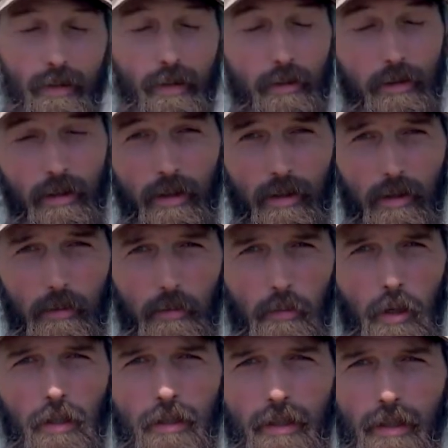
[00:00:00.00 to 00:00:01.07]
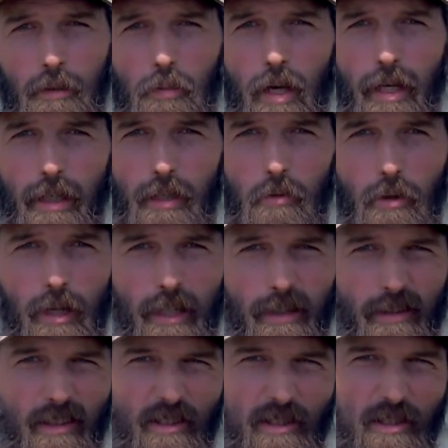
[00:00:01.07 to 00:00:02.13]
So to participate, we're
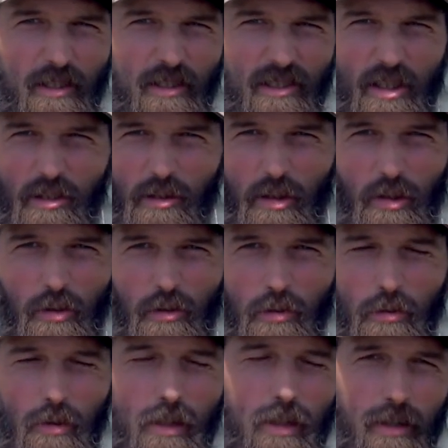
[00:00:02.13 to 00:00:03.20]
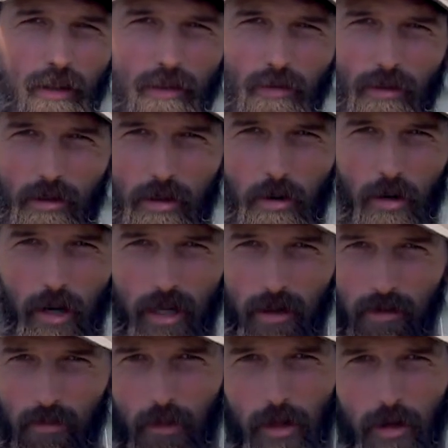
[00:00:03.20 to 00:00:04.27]
asking you to just go to this
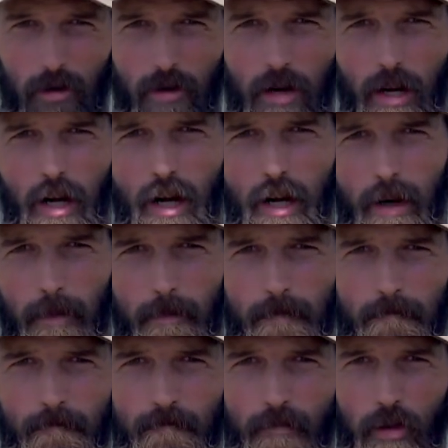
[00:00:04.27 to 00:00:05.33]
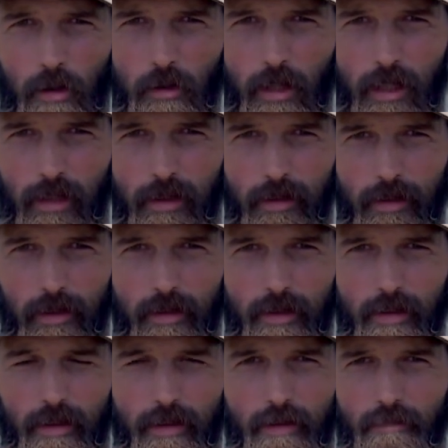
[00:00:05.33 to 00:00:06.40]
URL below. Um, you can
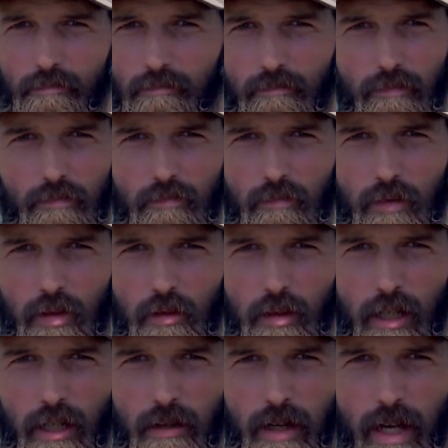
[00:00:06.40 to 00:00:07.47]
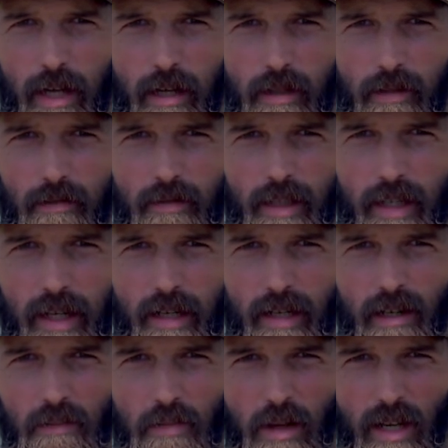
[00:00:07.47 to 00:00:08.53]
go there and sign
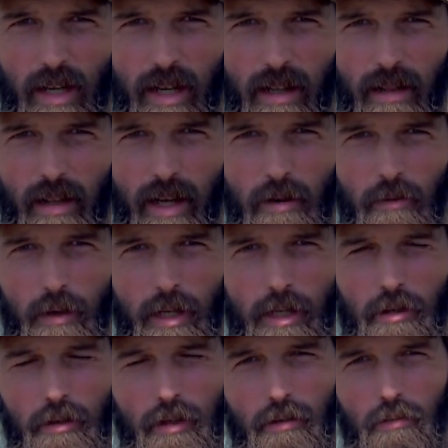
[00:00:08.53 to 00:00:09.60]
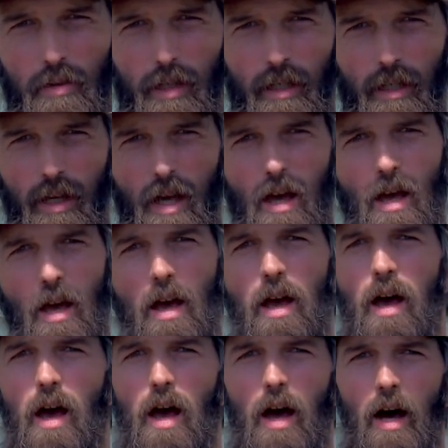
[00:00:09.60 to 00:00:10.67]
up, and that way you can be,
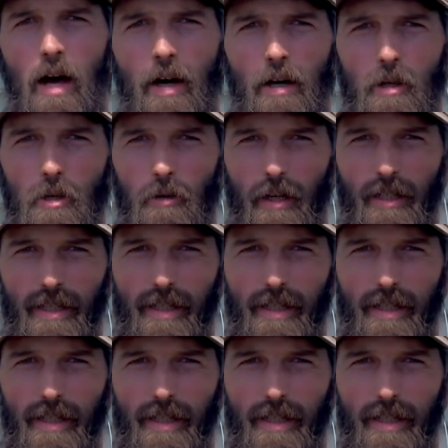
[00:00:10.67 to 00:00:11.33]
uh, you'll get